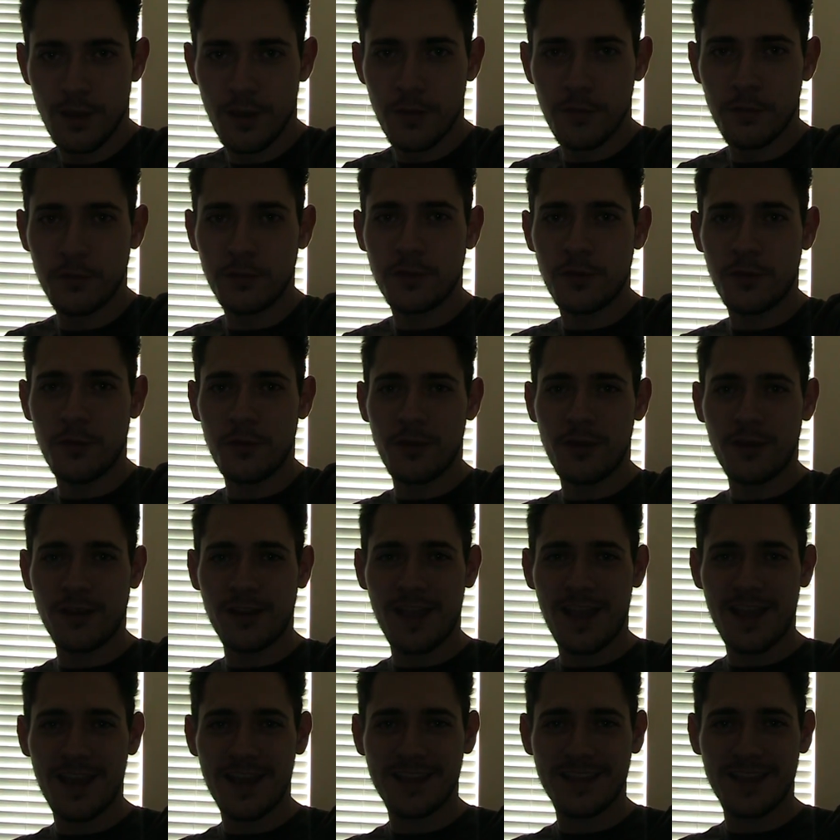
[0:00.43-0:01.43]
What's going on,
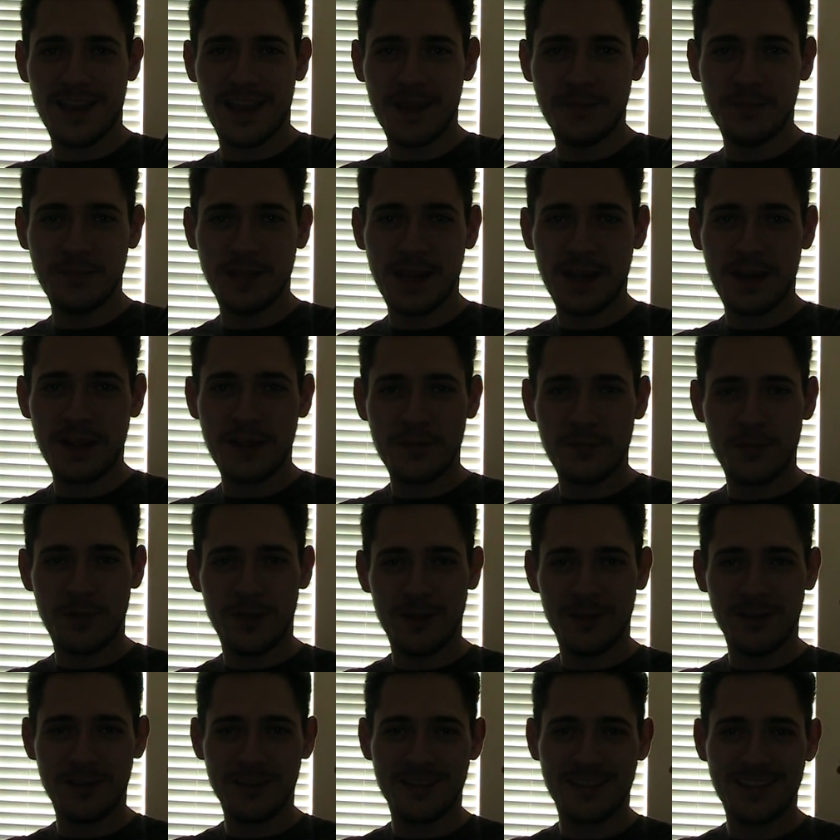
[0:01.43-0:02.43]
guys? I am Danny
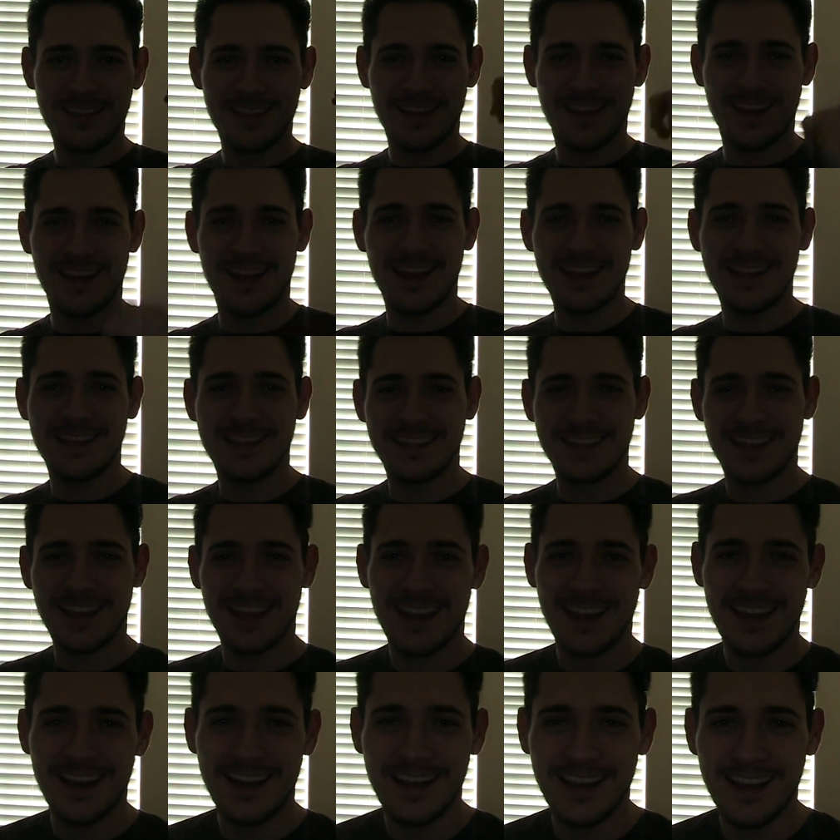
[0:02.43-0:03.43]
Smalz, and I just
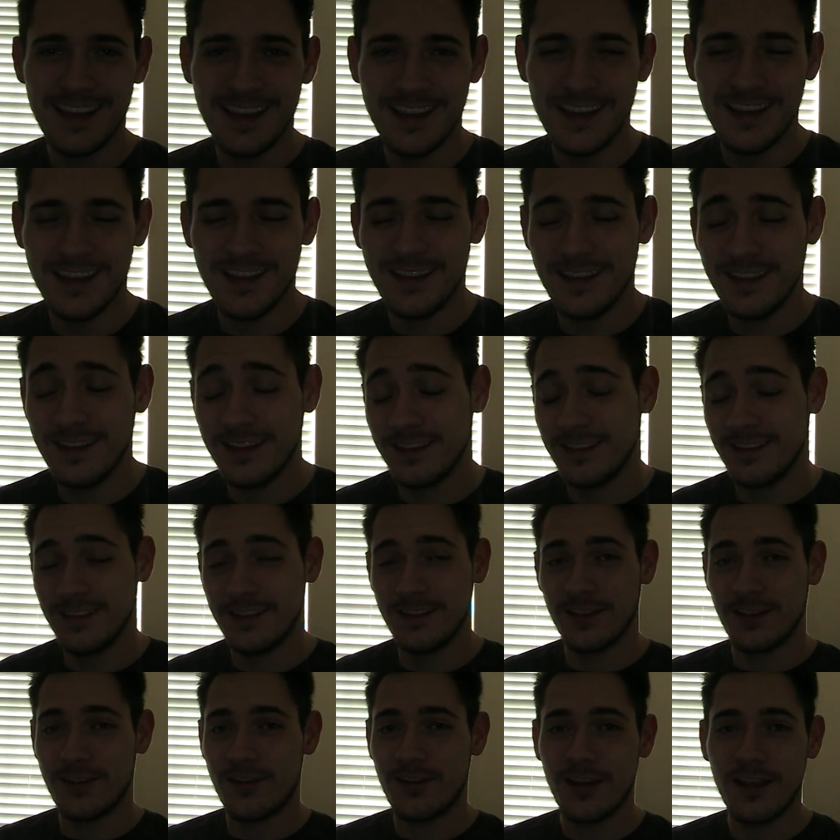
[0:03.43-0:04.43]
got
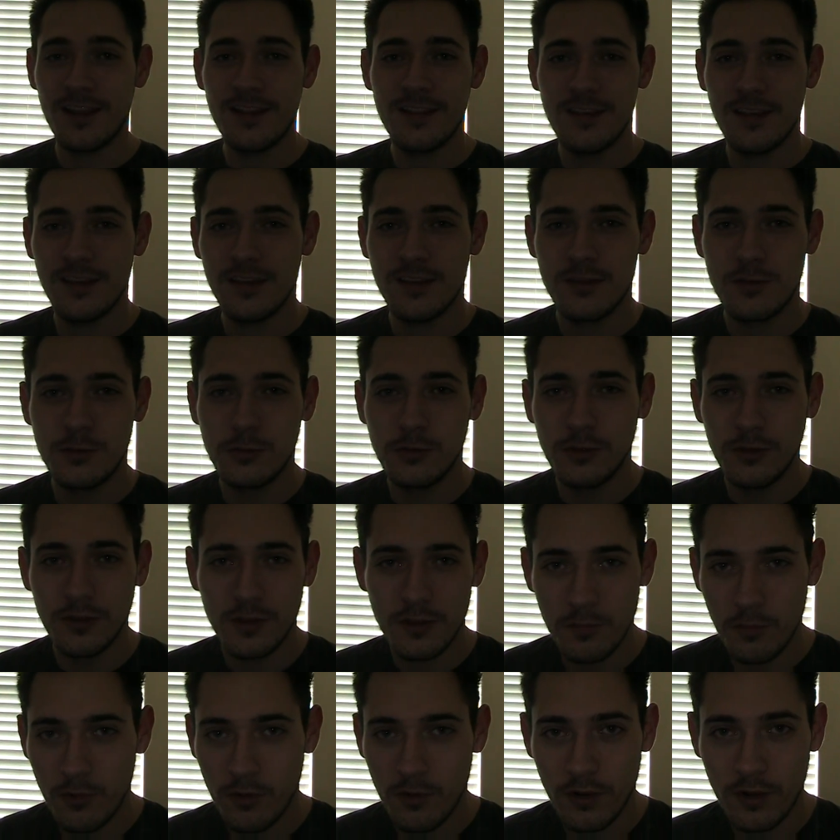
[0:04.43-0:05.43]
the craziest,
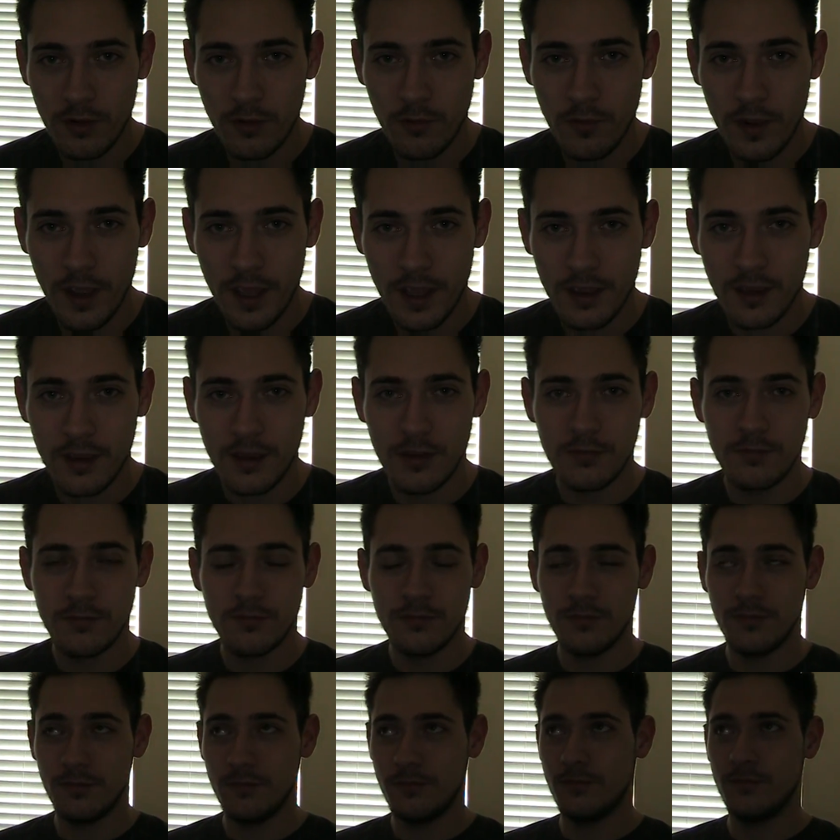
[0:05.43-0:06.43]
coolest morning wake up
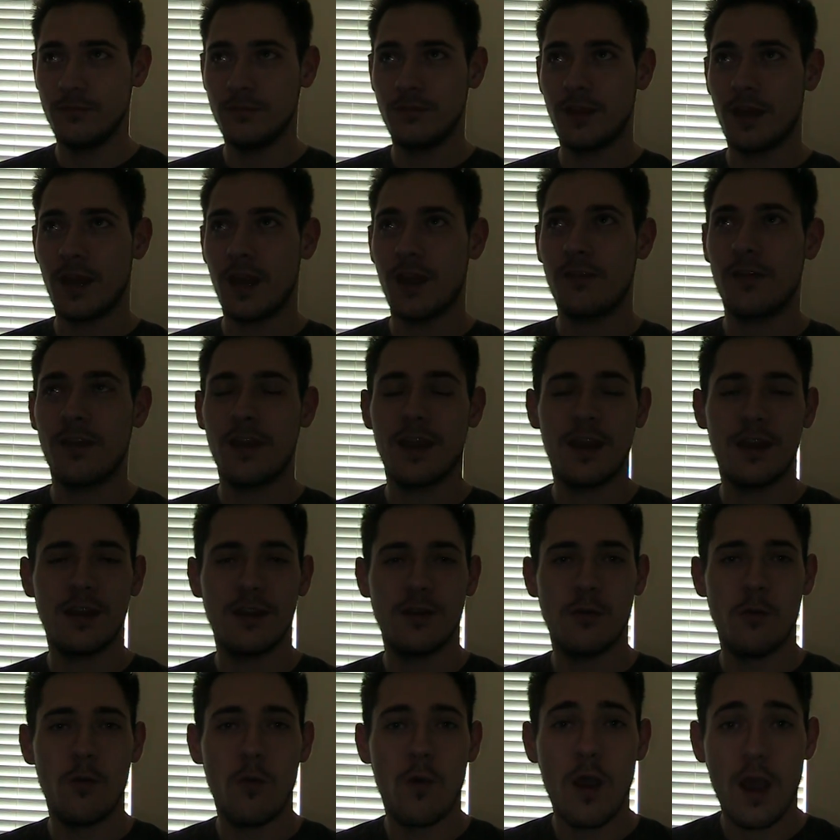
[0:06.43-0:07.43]
that I've had
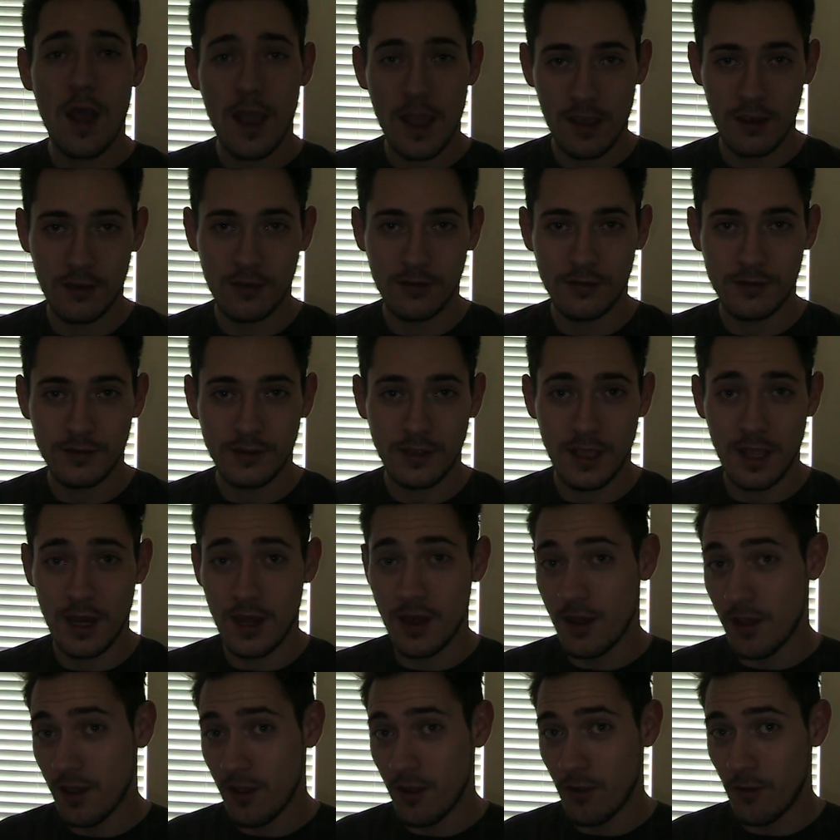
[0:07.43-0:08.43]
in a while.
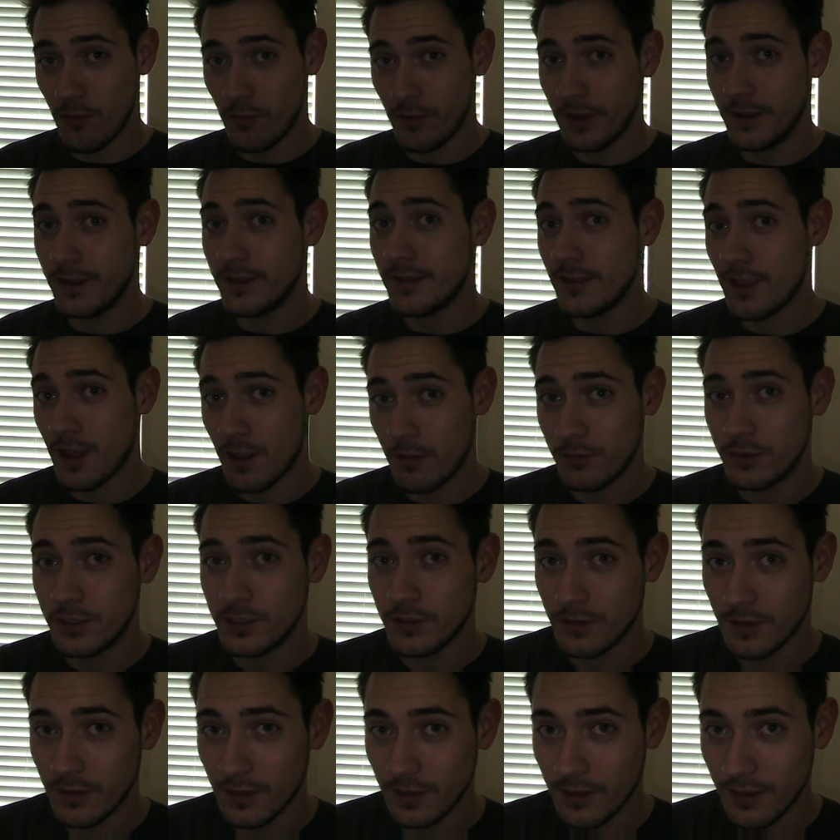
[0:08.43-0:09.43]
And no, it's not what
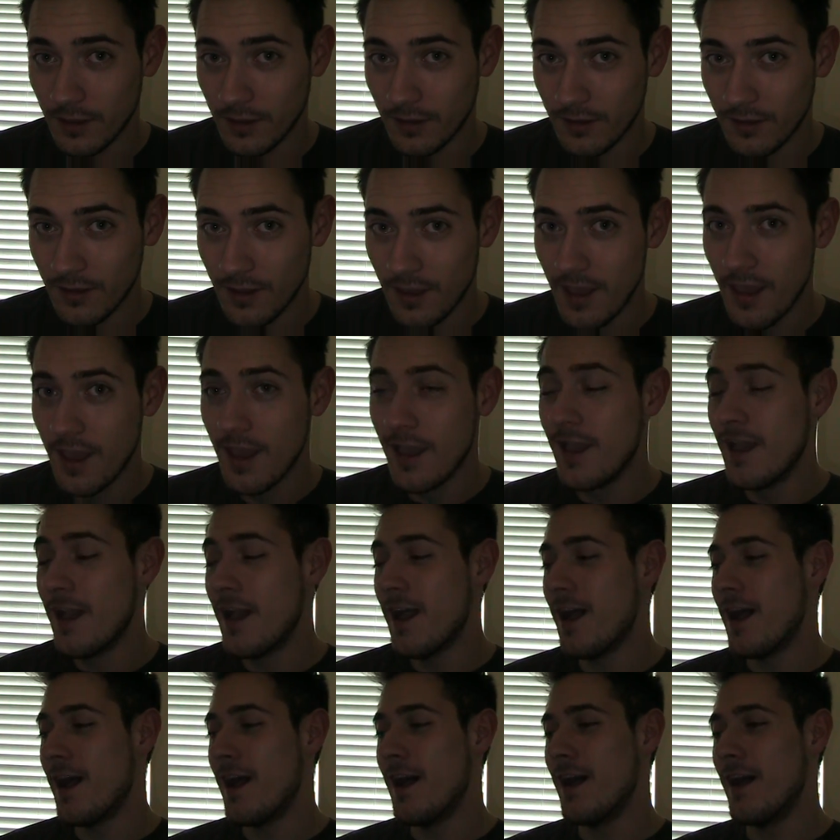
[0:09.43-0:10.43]
you're thinking.
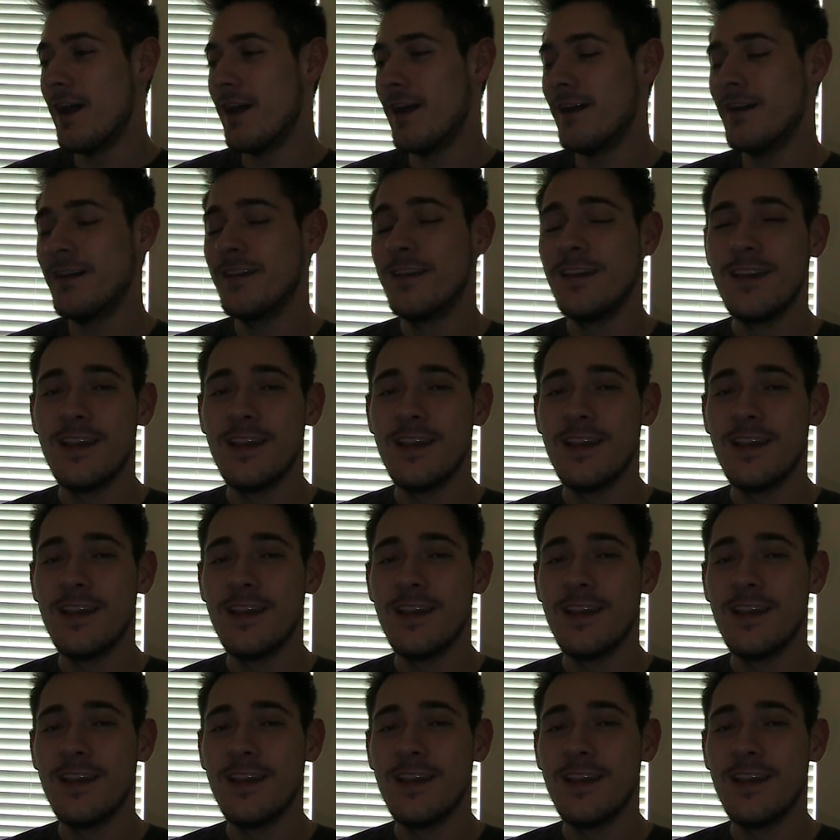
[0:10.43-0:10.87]
Uh,